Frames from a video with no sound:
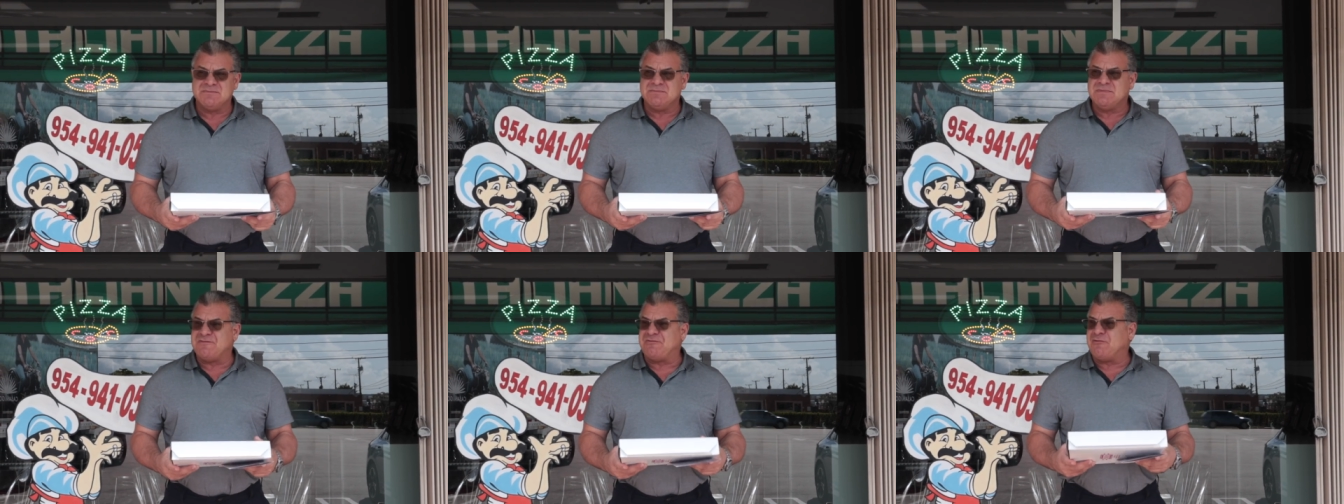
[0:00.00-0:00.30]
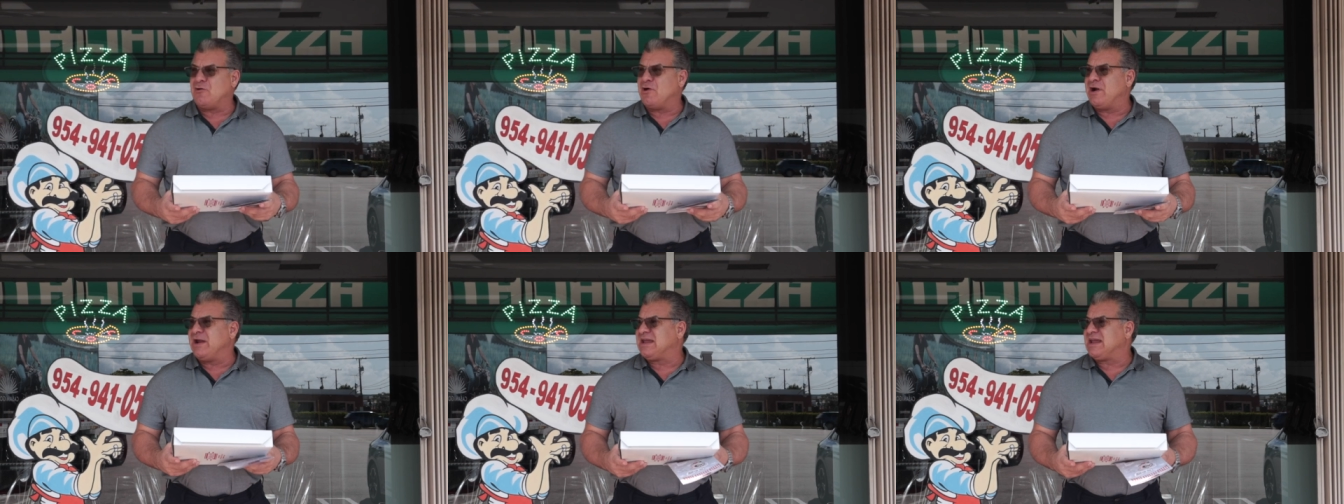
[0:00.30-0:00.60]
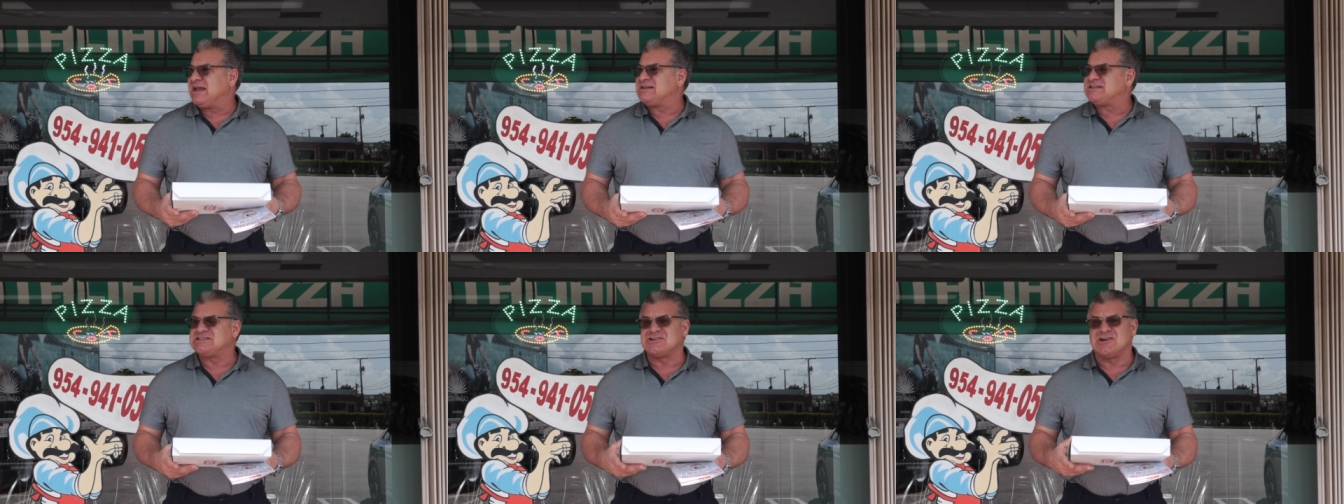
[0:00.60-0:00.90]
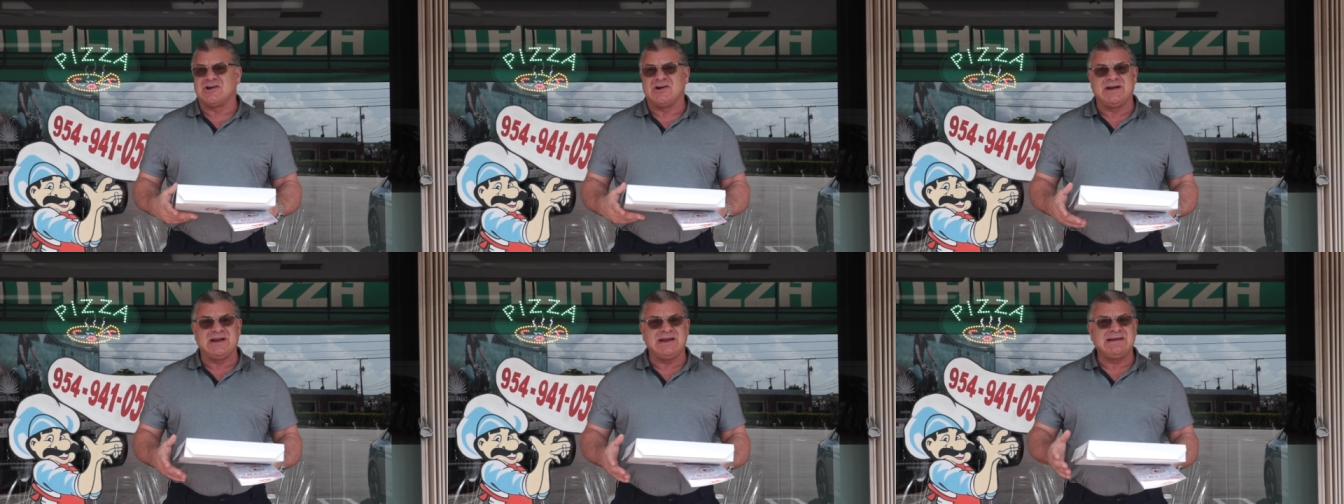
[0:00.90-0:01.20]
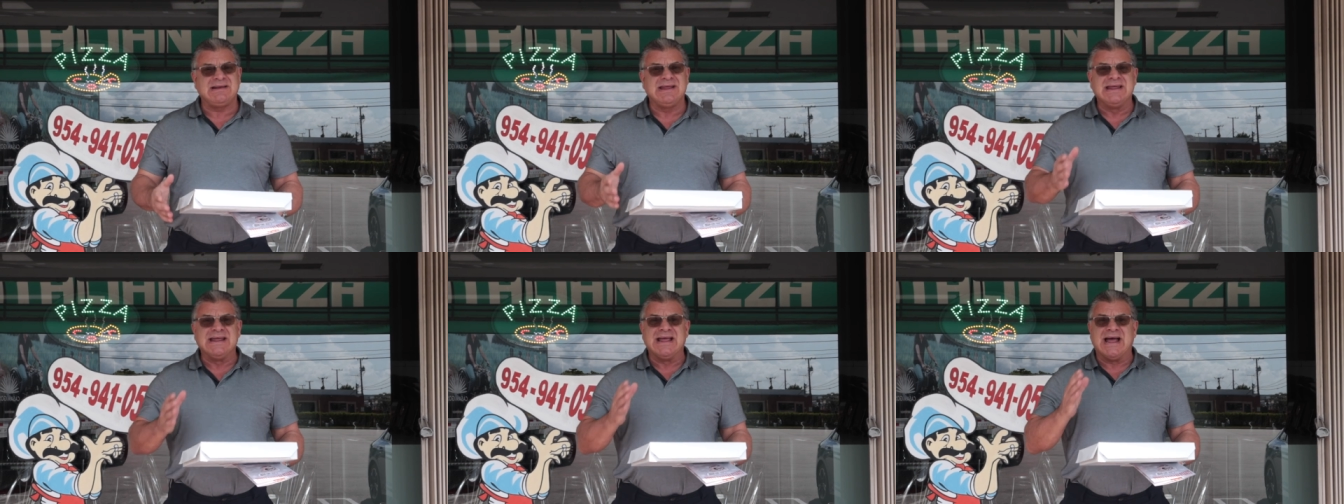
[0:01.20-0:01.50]
Before I get started,
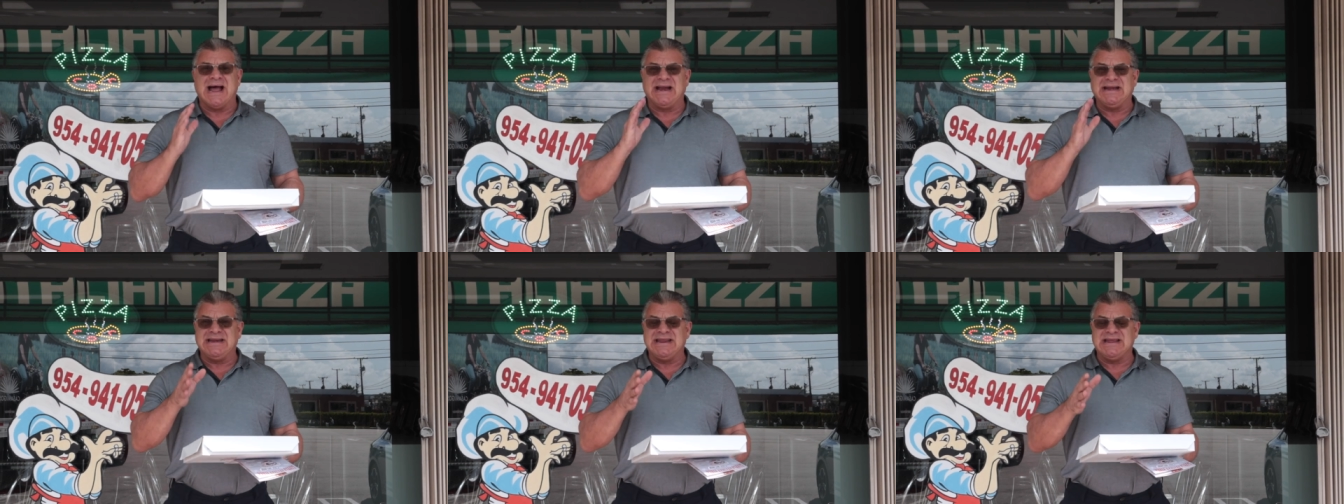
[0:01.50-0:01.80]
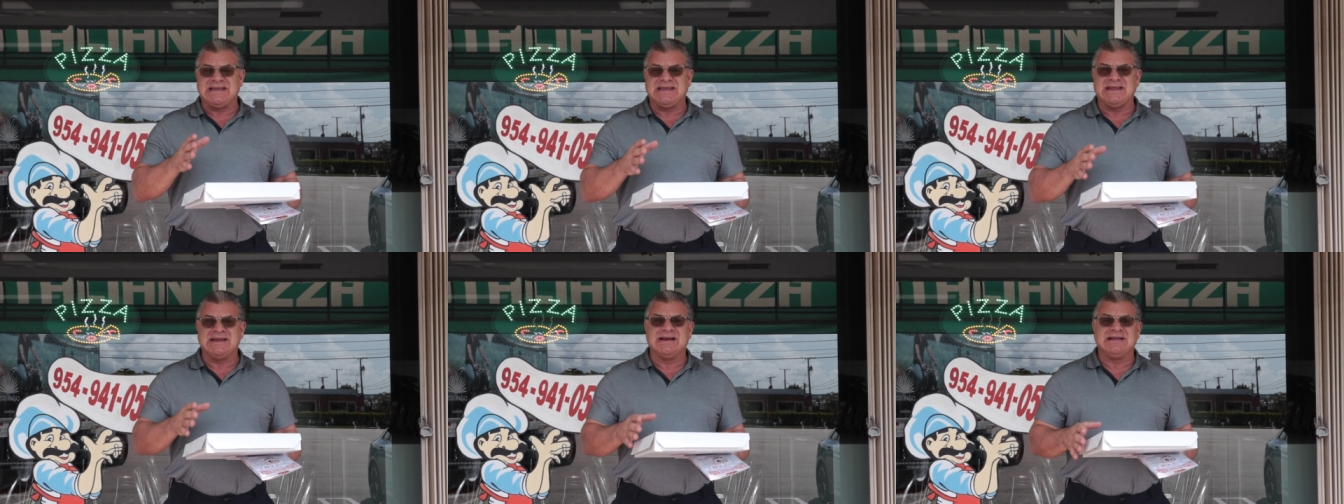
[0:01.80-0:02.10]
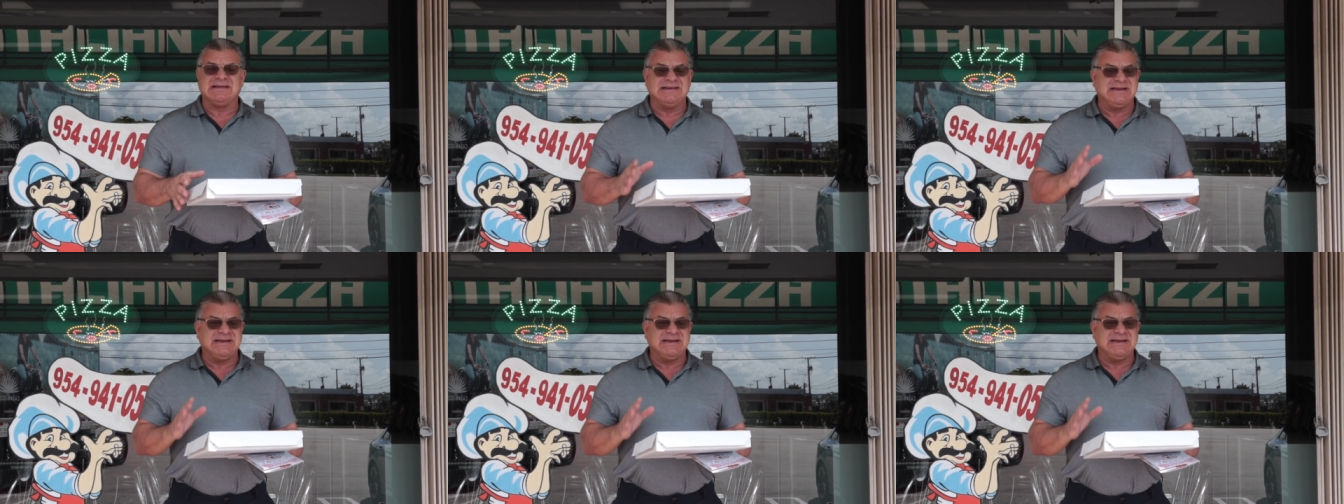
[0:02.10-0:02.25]
I need you,